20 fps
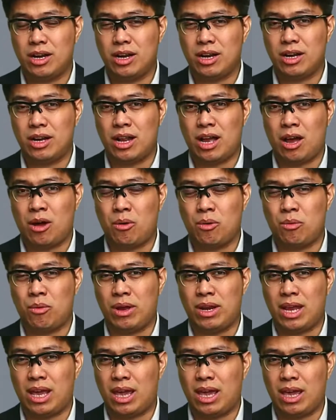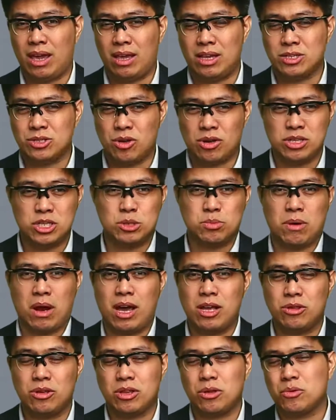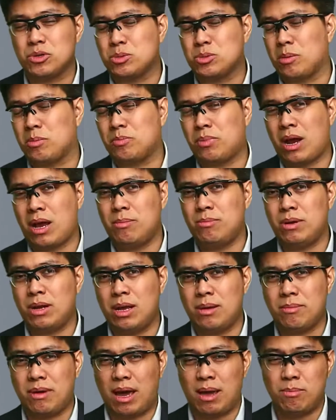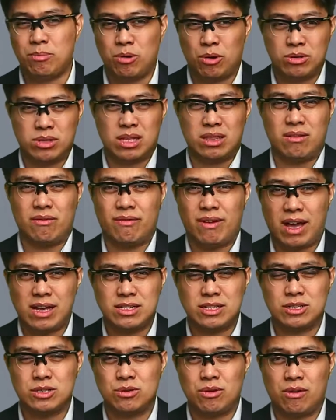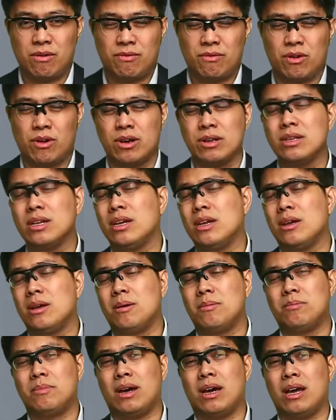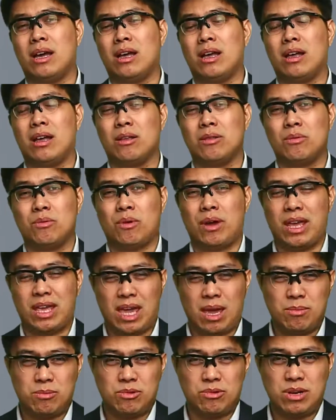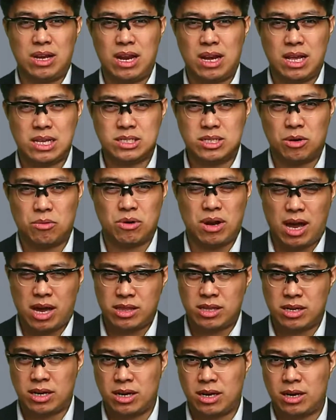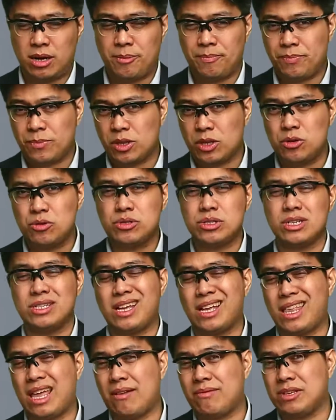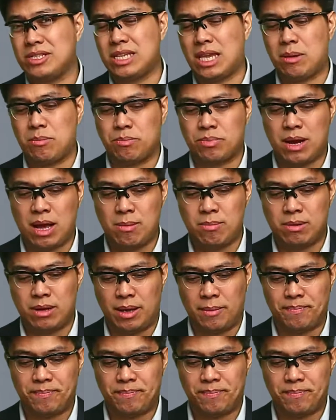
Now, when I saw this problem, I thought it was my problem. I broke the device and so forth. But what I came to realize, there were other users that have the same problem,